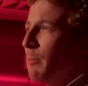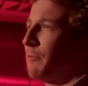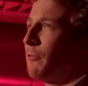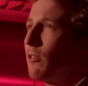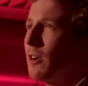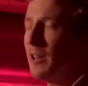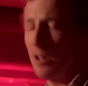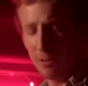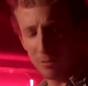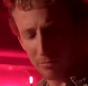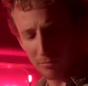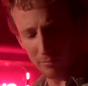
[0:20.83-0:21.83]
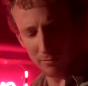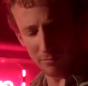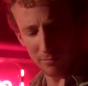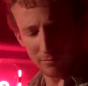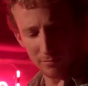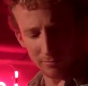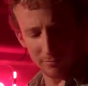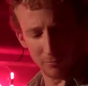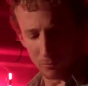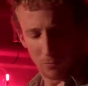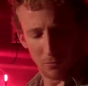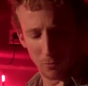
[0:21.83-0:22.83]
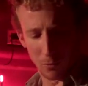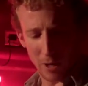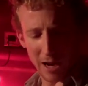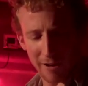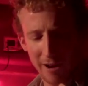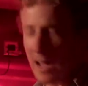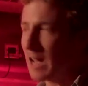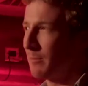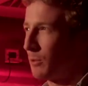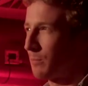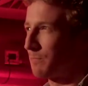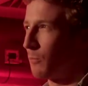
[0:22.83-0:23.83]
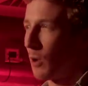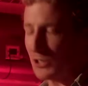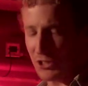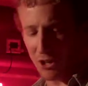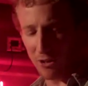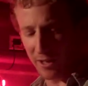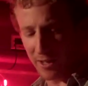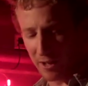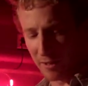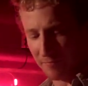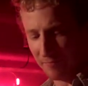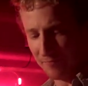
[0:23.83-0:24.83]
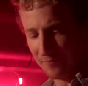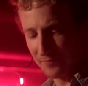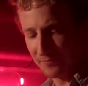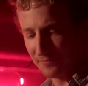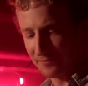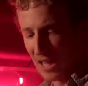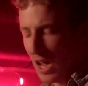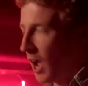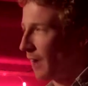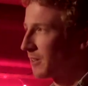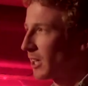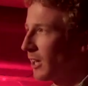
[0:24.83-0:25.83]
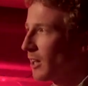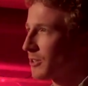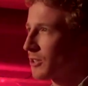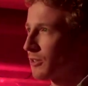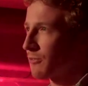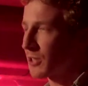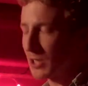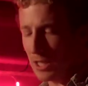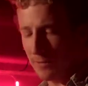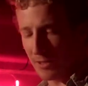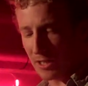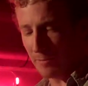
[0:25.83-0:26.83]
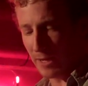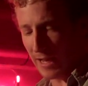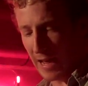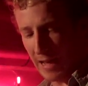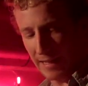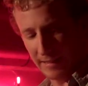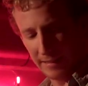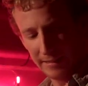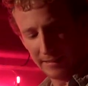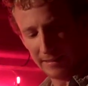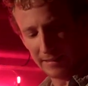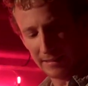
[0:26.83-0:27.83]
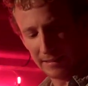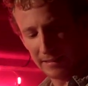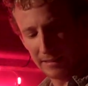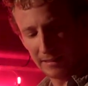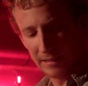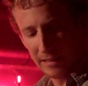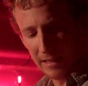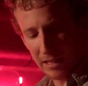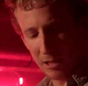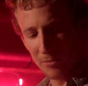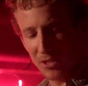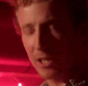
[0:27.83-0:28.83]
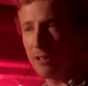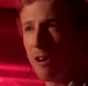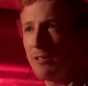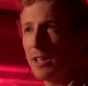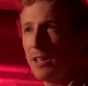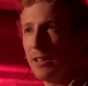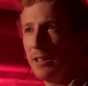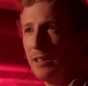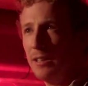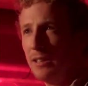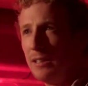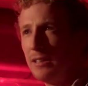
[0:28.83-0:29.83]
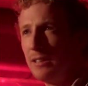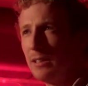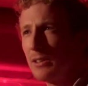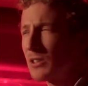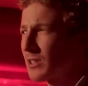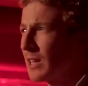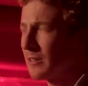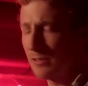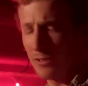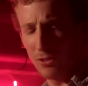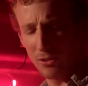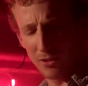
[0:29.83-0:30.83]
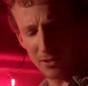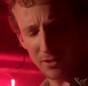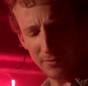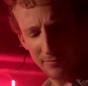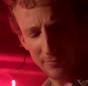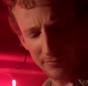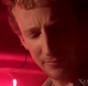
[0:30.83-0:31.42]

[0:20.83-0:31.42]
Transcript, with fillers: Before I know where I am or what's going on, I've clutched the receiver to my head and I'm zeroed in on the sound of the noise.